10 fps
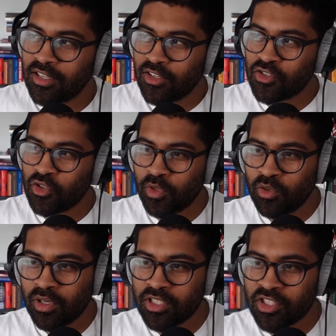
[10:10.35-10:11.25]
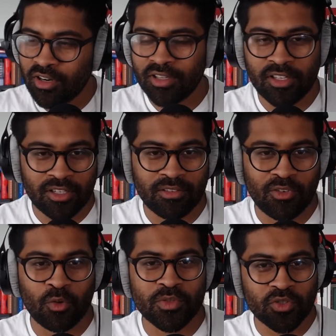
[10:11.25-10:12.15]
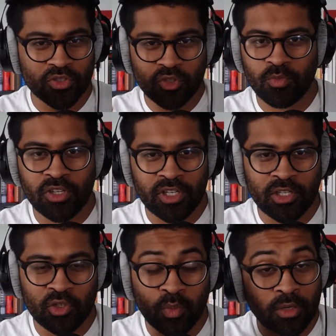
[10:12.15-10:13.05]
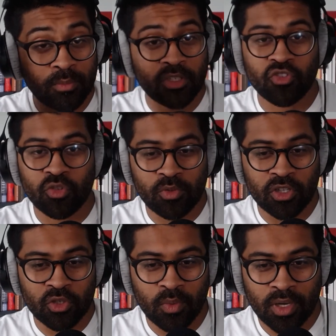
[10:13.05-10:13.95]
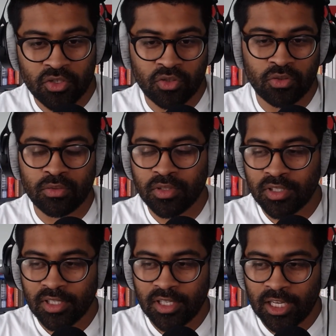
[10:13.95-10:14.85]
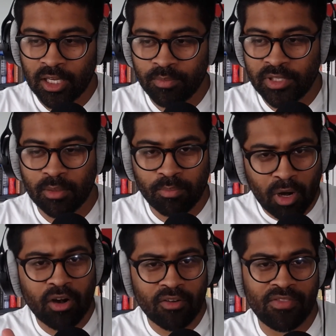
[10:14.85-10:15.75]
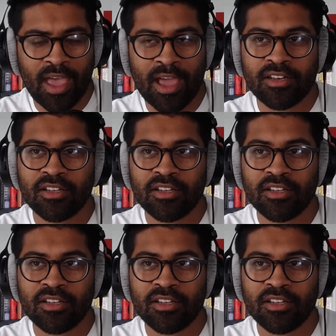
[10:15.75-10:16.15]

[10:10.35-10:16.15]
so when you are starting in an open source community, you want to be a contributor, you want to be a part of that.